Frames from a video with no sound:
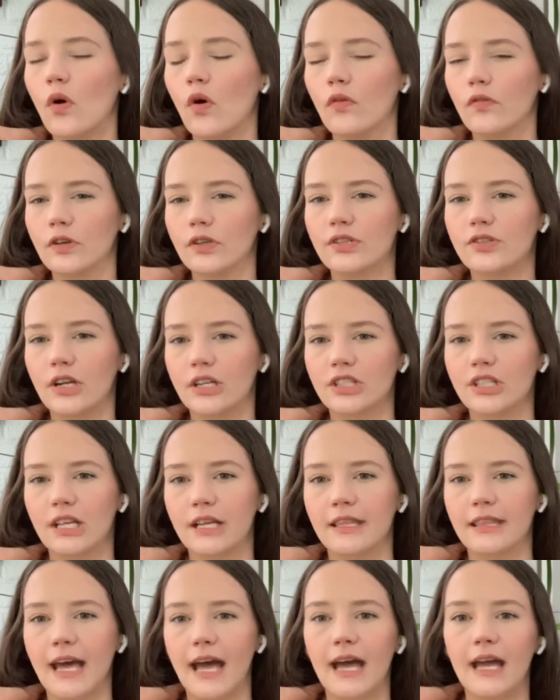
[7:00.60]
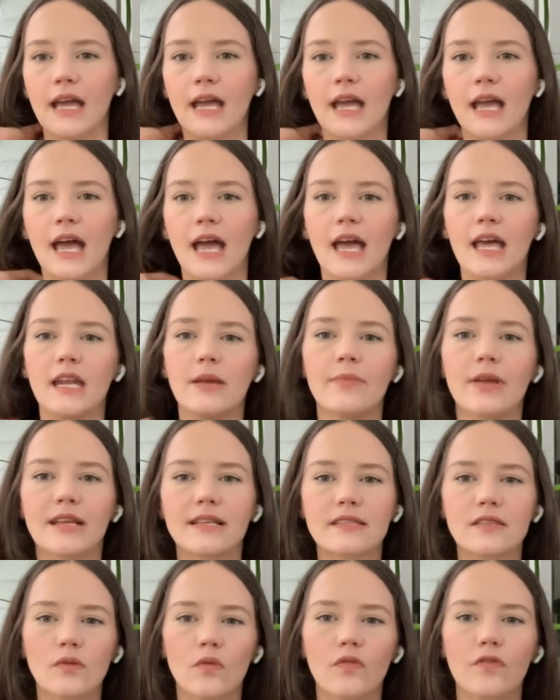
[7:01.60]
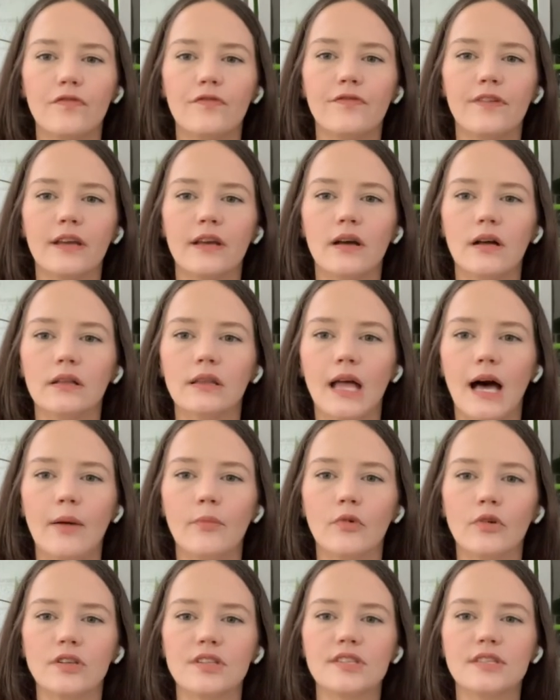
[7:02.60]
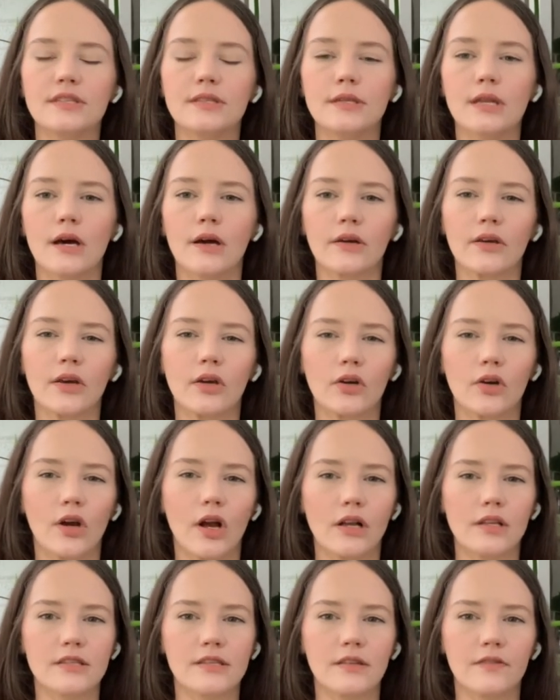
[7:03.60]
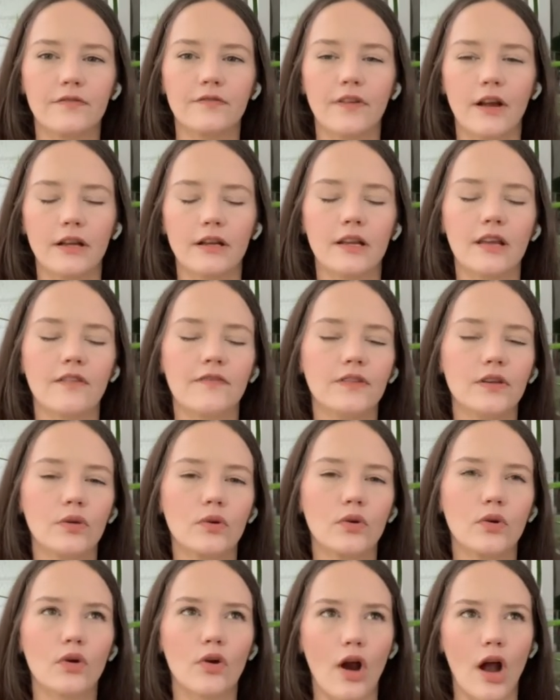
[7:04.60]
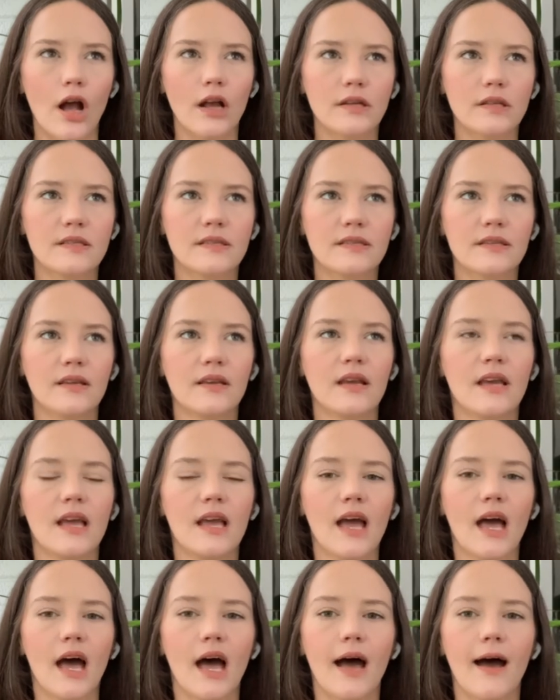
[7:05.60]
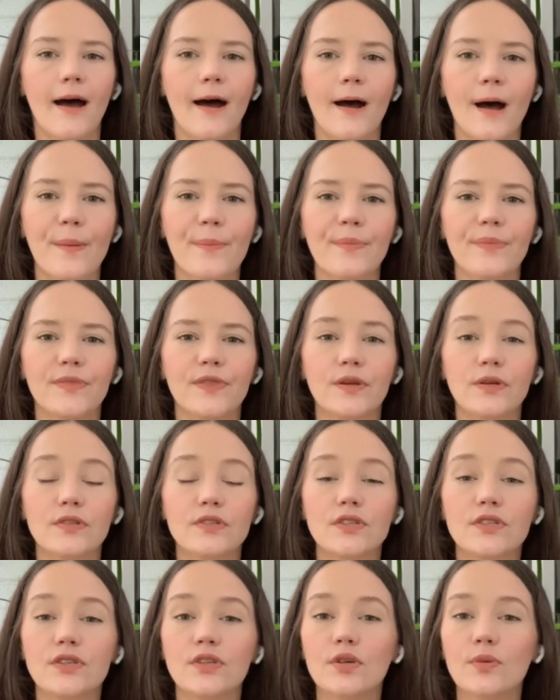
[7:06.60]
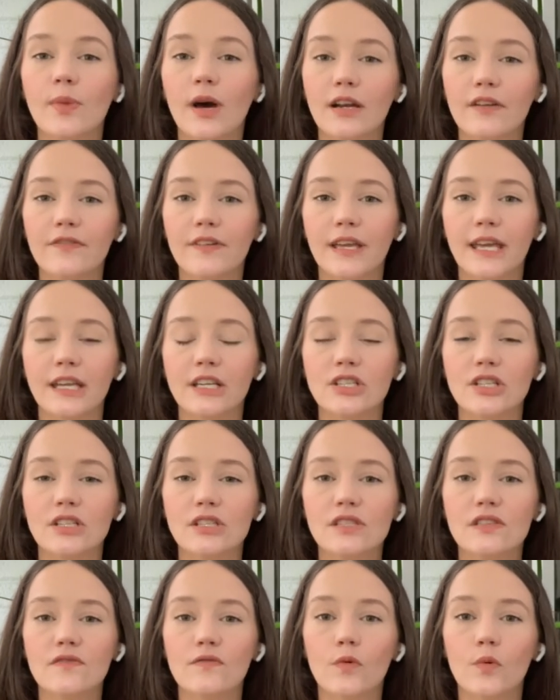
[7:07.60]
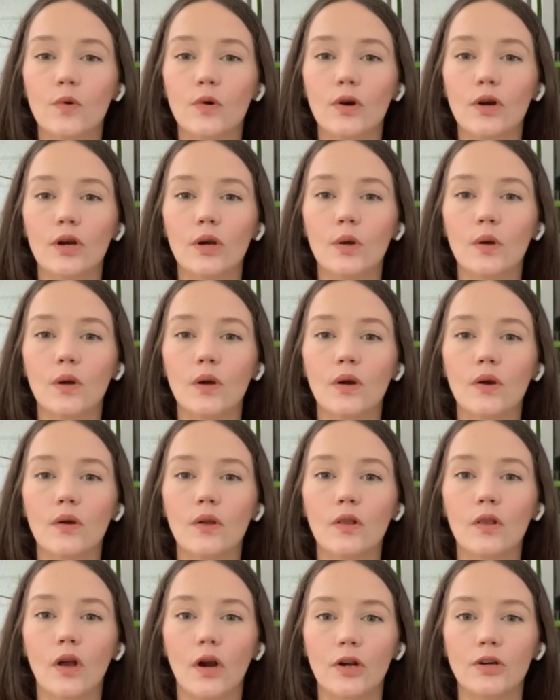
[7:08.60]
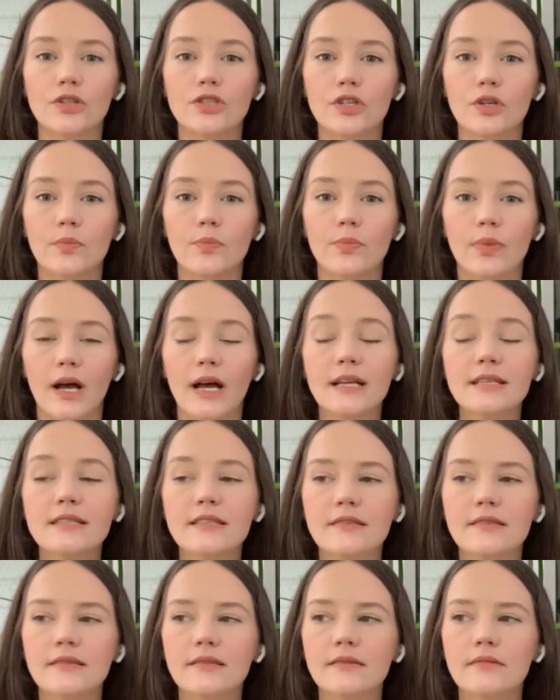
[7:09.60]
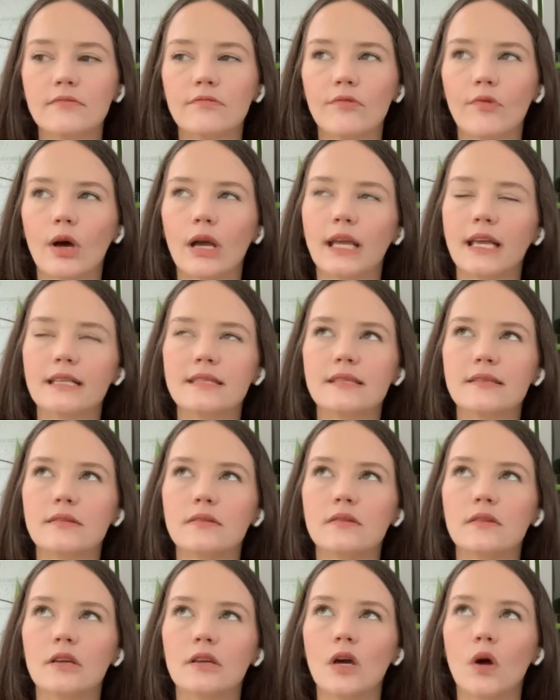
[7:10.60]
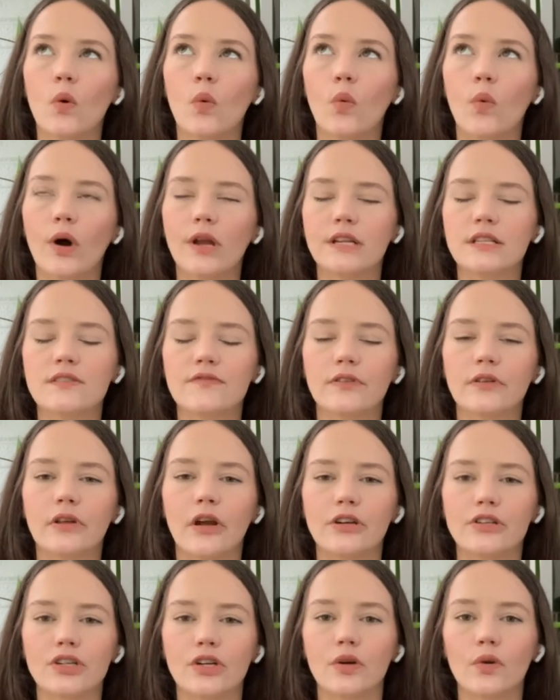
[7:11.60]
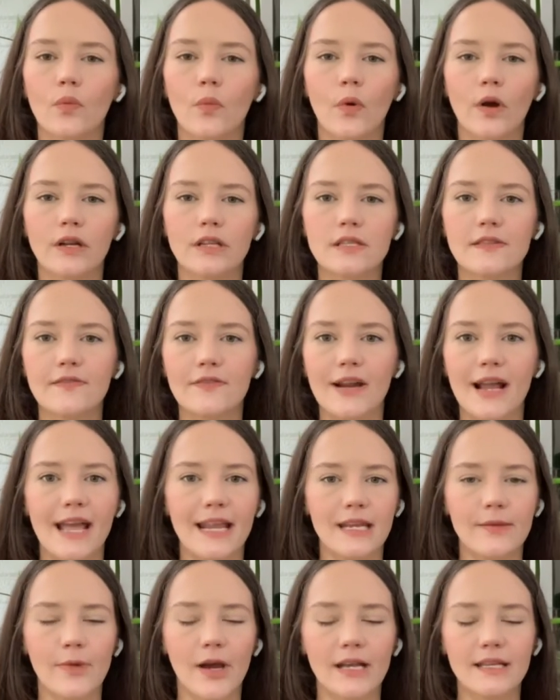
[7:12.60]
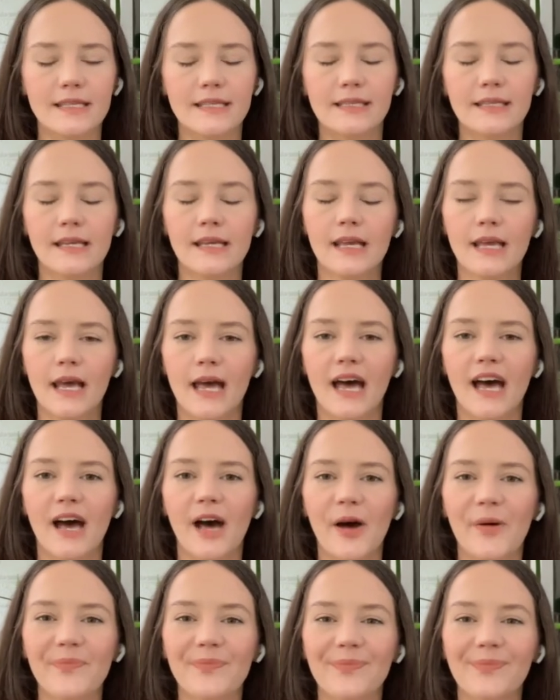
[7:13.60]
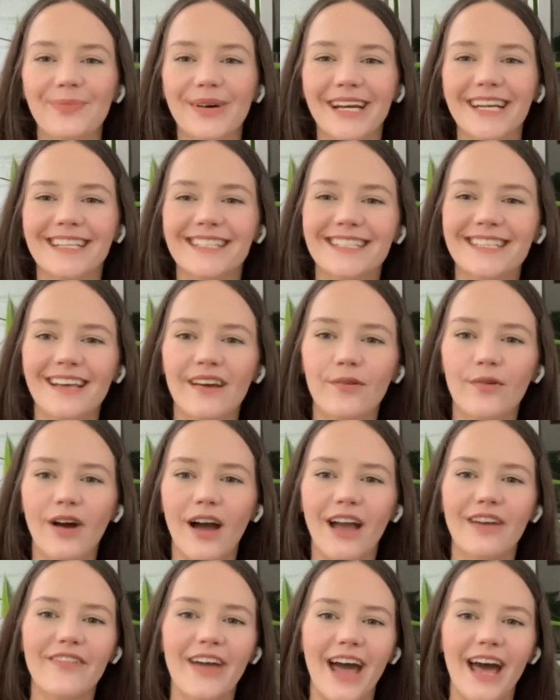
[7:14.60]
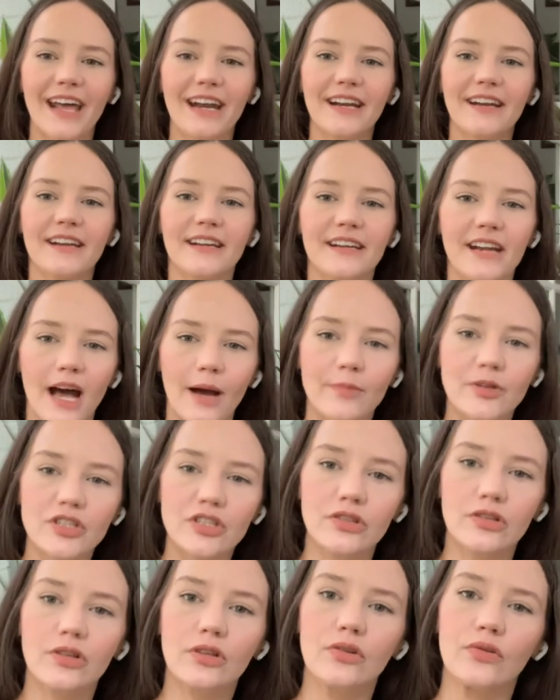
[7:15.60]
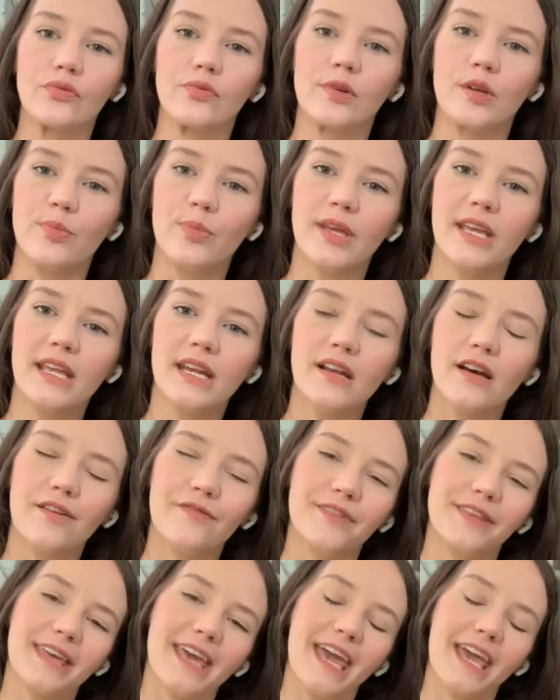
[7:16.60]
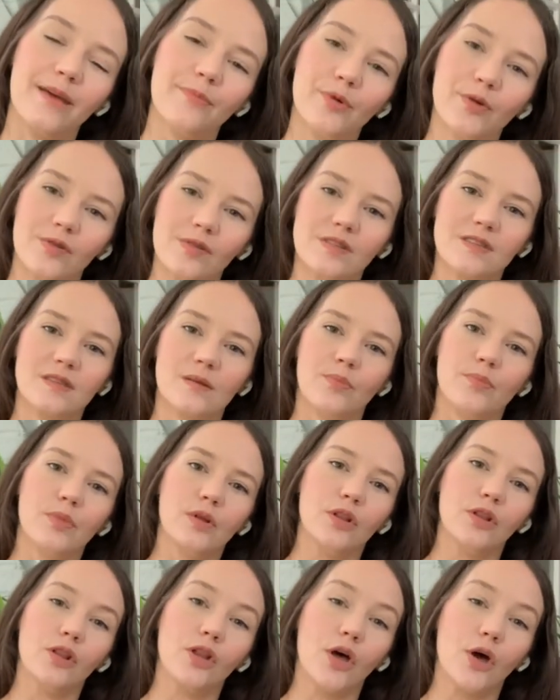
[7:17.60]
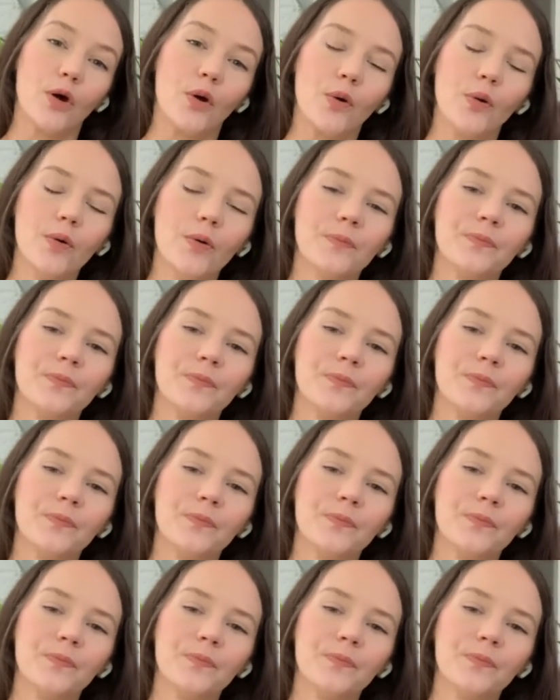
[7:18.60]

overstretch like that. And it makes the fit a lot more snug across the front if you cross. Um, there's two modifications for larger busts. Well, I guess one is for larger, one is for any bust. Um, but I've added an optional repeat of the cables below,